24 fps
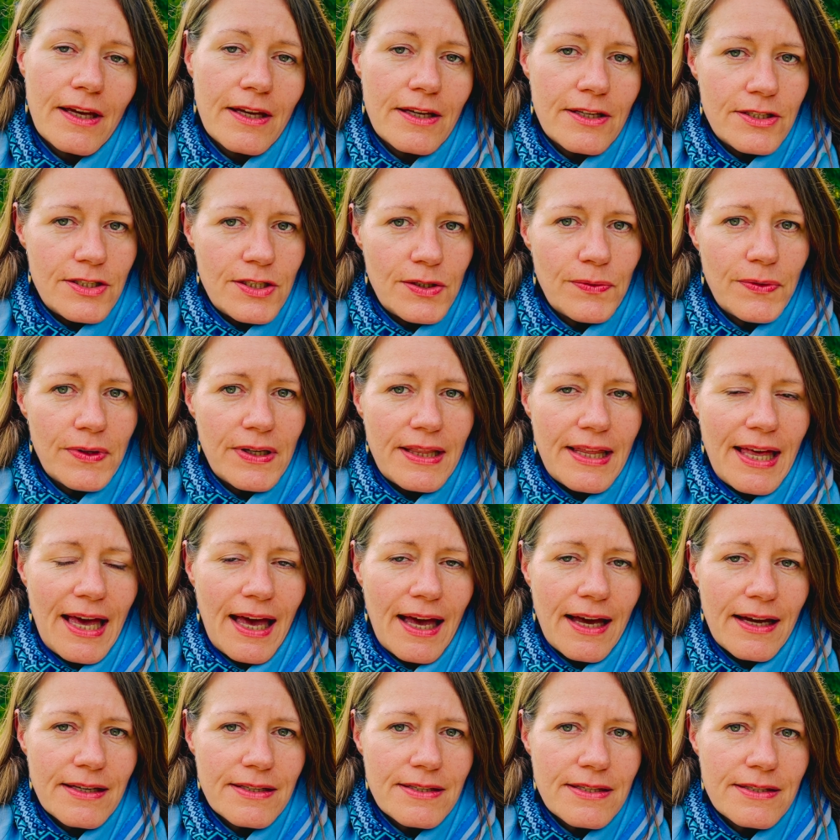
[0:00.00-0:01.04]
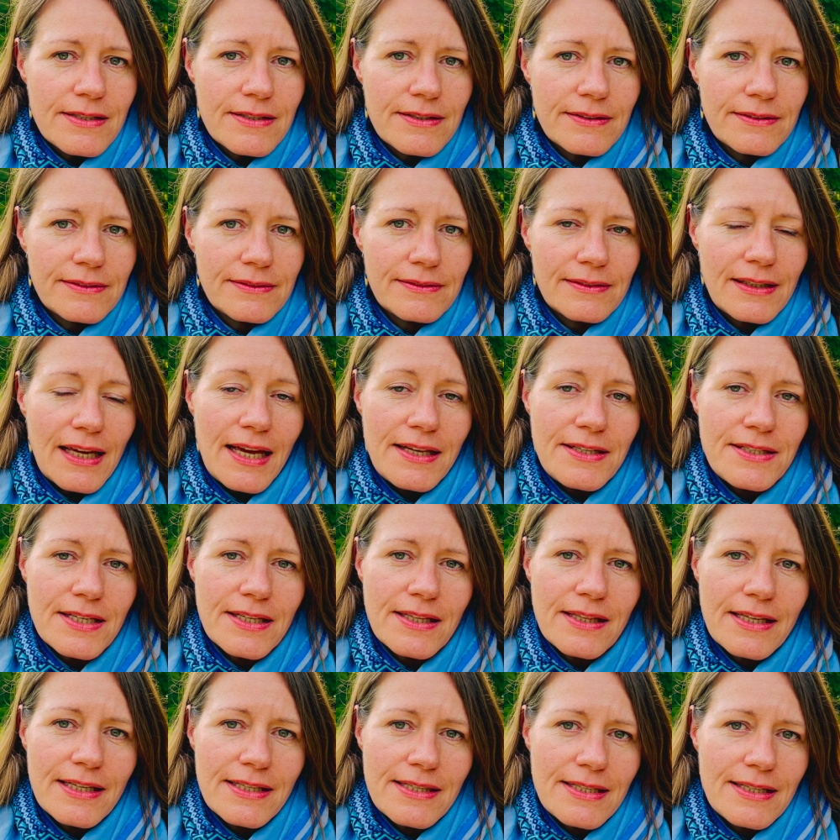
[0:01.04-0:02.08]
to relax, and to
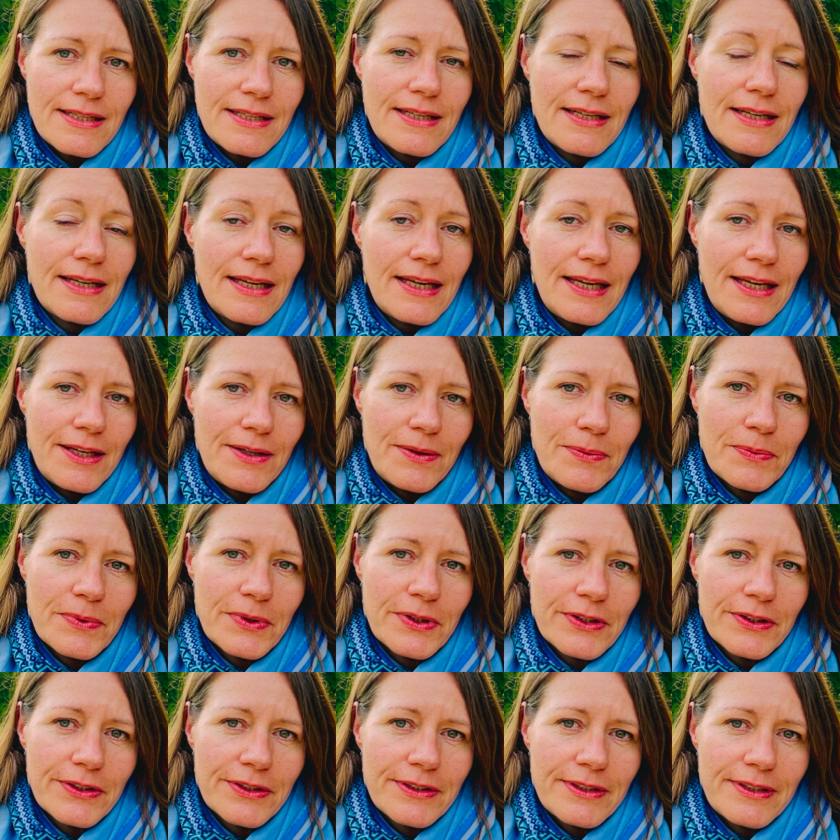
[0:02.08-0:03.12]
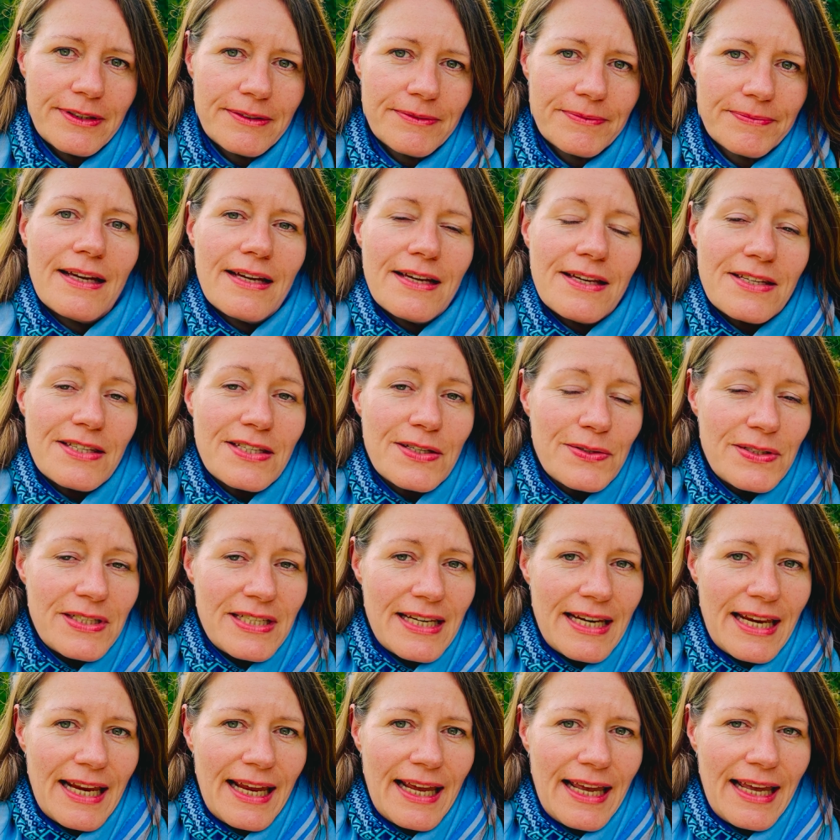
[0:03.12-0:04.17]
listen inward. So
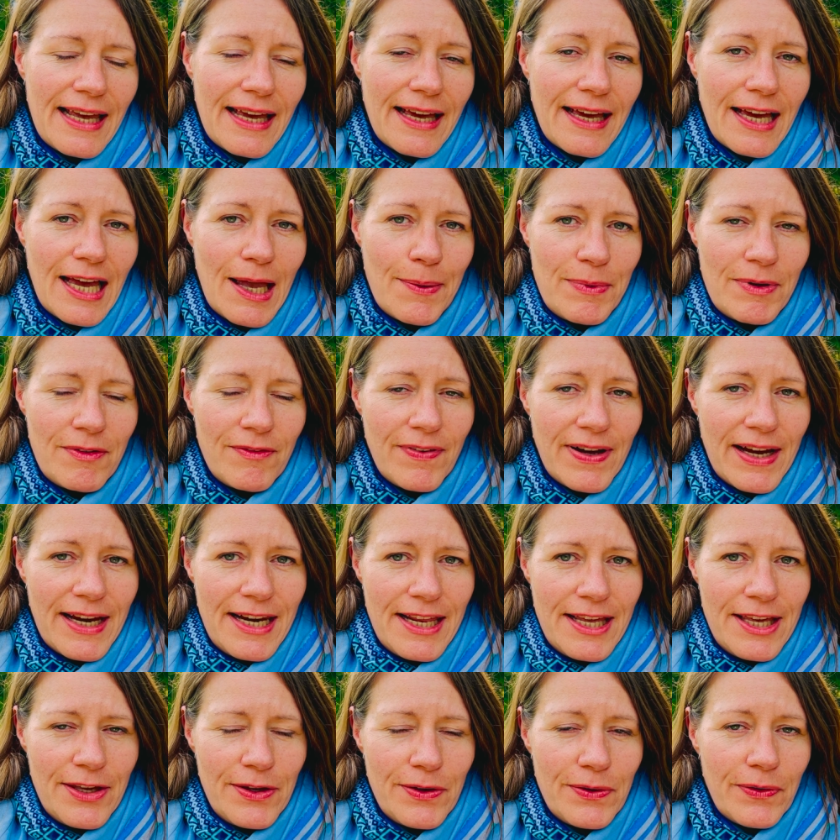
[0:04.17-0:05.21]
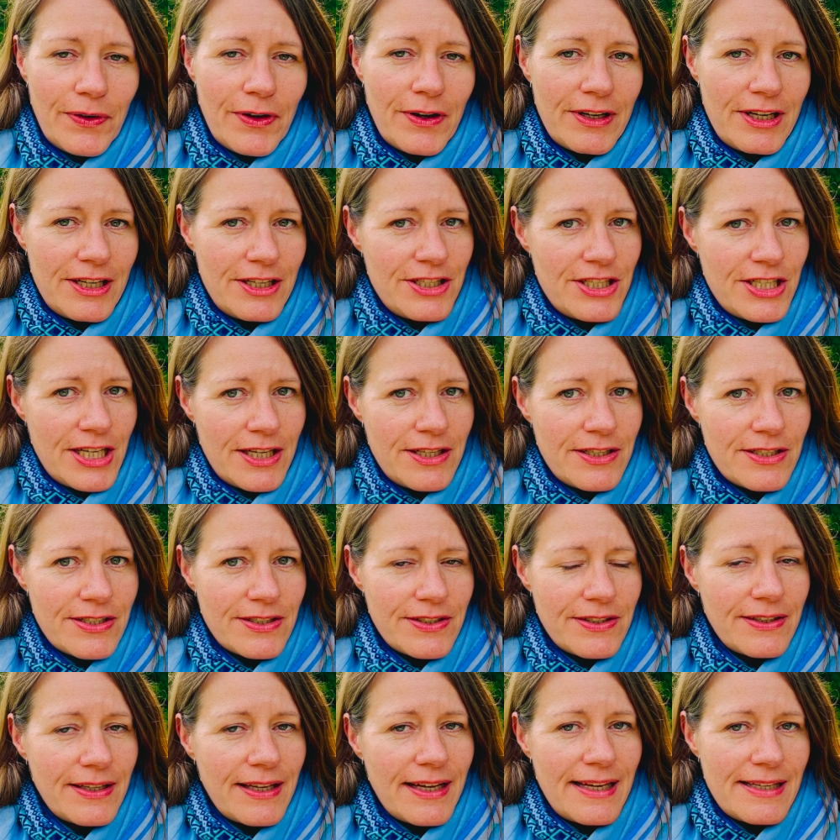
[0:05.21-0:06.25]
today, I'm inviting you on a
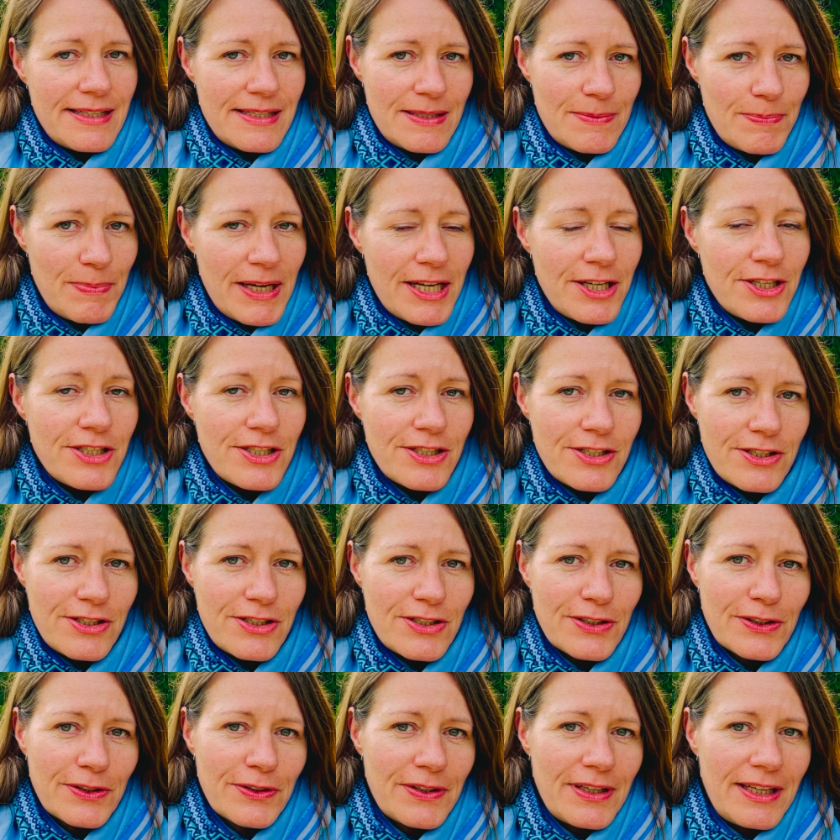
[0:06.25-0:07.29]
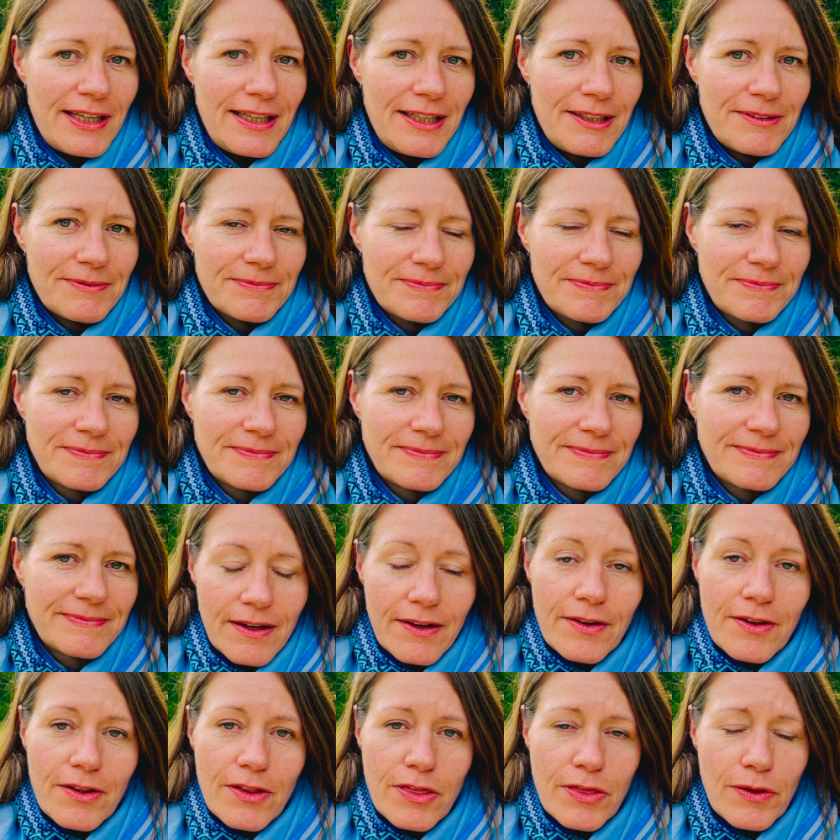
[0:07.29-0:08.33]
gentle and spacious journey
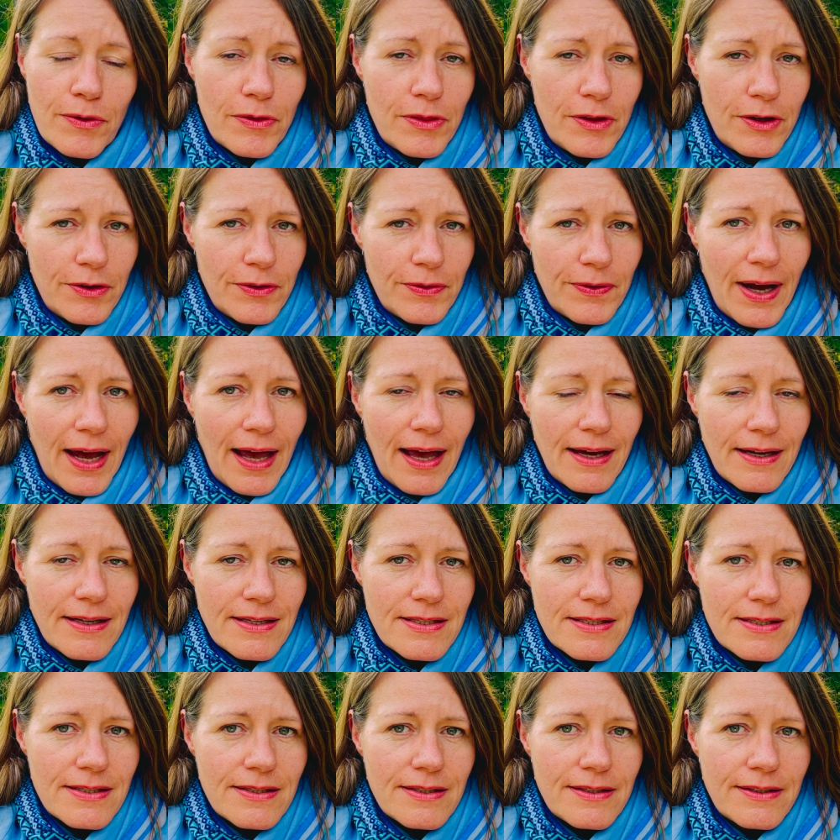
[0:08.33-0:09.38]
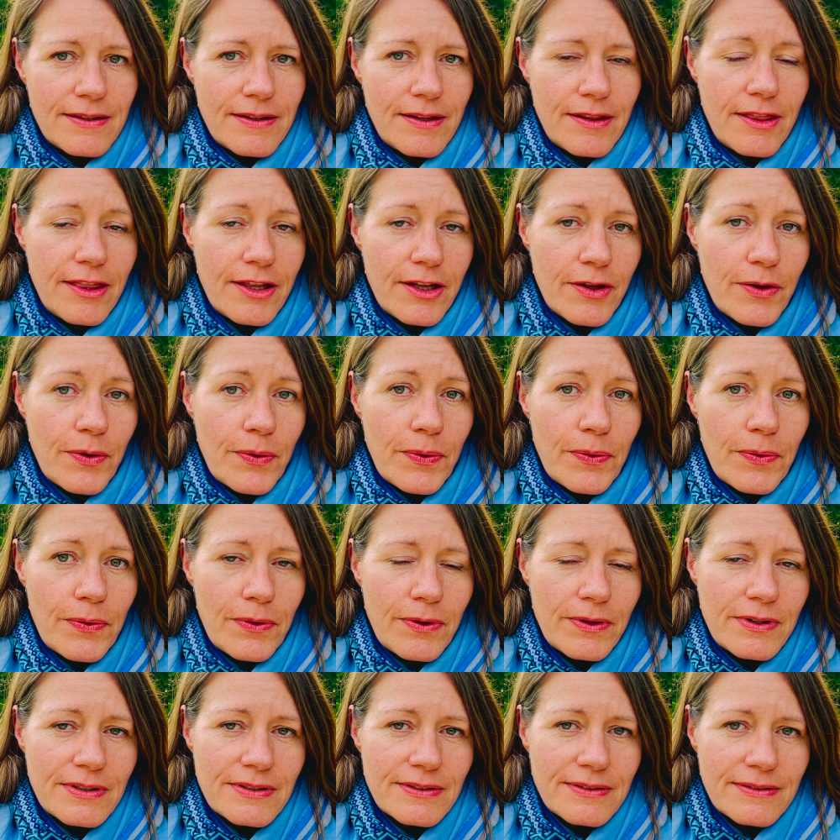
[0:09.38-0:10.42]
through the cracks, the
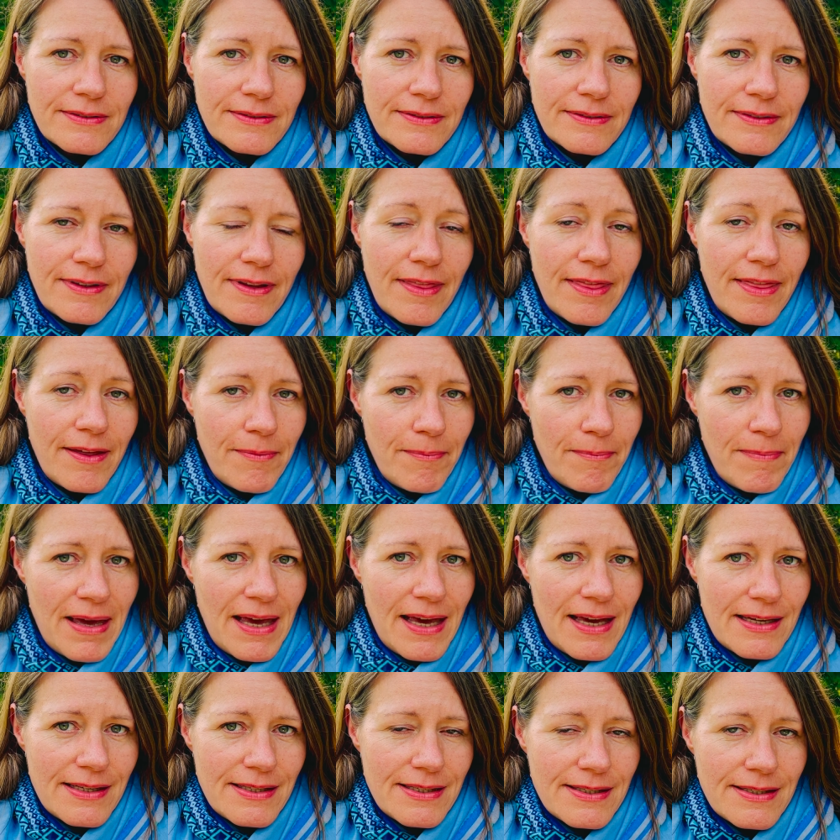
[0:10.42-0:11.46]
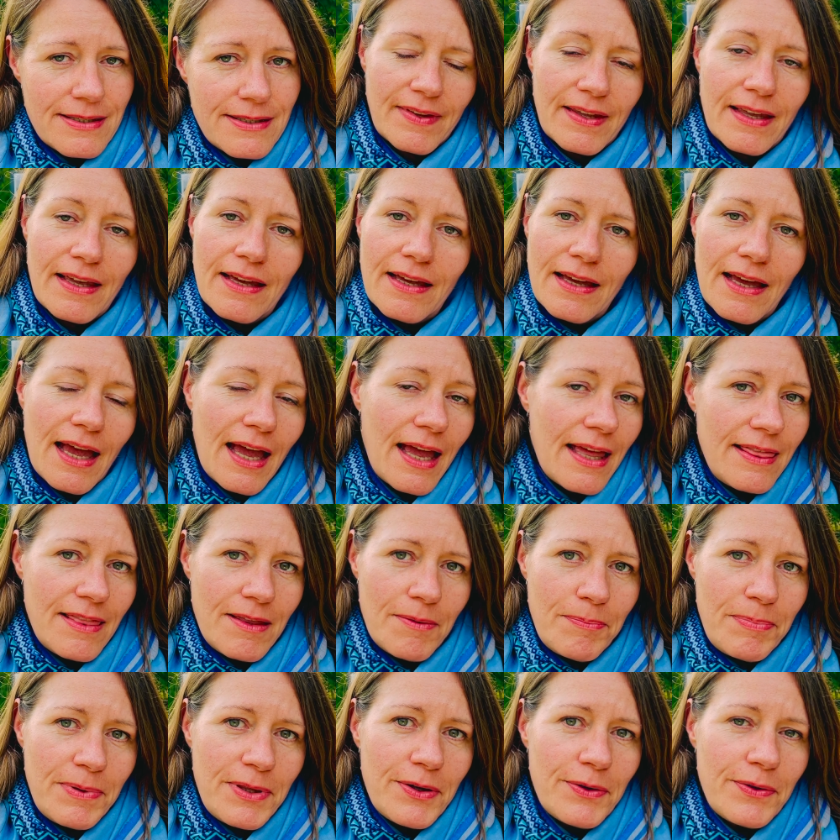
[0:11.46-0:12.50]
gold, the mess, and the
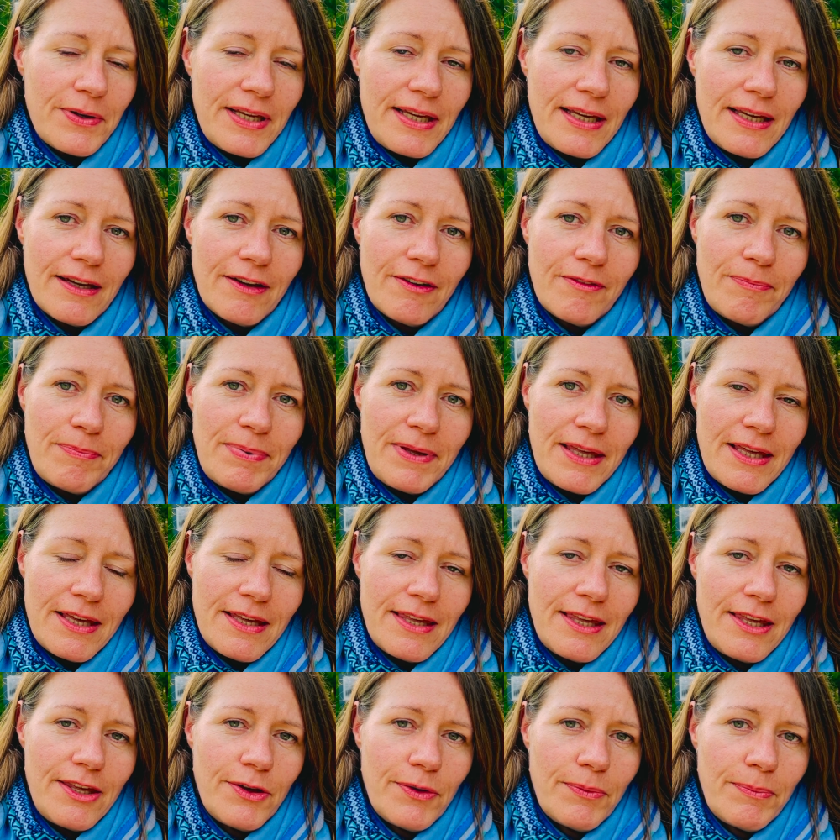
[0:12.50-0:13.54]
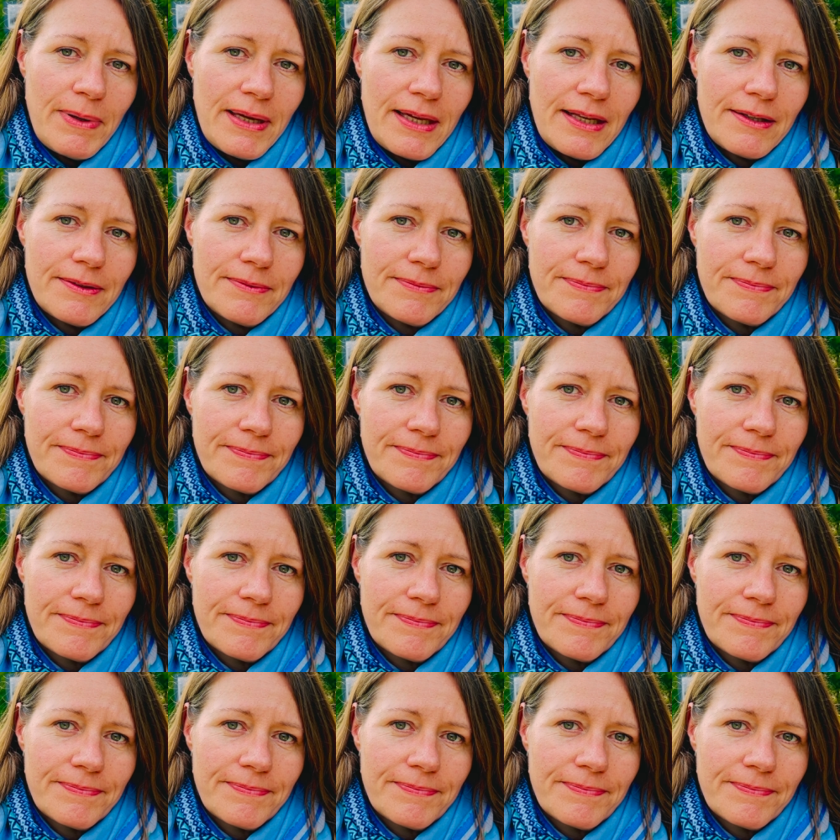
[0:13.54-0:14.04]
beauty of being human.